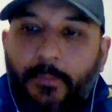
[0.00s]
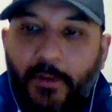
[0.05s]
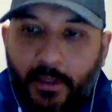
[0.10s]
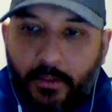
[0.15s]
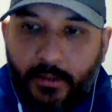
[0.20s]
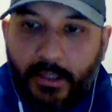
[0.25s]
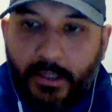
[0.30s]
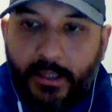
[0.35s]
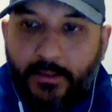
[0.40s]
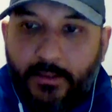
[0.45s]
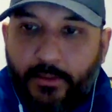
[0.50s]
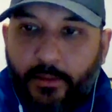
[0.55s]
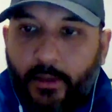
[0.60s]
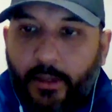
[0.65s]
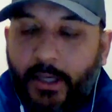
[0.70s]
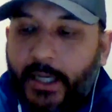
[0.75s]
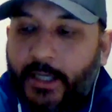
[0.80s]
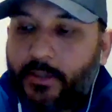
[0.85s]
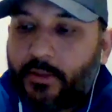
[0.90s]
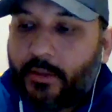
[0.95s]
of things. All
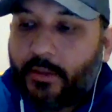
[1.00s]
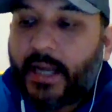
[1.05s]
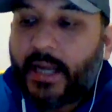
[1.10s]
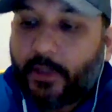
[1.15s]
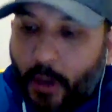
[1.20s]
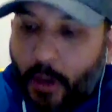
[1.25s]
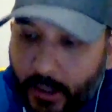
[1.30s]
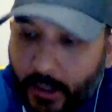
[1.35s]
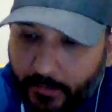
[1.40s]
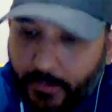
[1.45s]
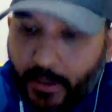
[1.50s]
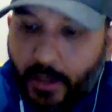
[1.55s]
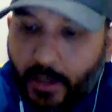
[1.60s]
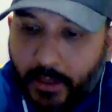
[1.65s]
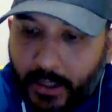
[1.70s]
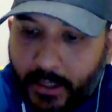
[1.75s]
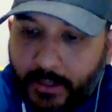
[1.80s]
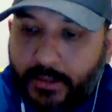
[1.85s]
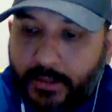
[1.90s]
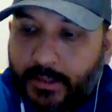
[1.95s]
right. So I thought about
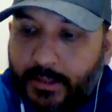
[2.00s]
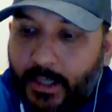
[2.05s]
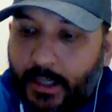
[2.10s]
this.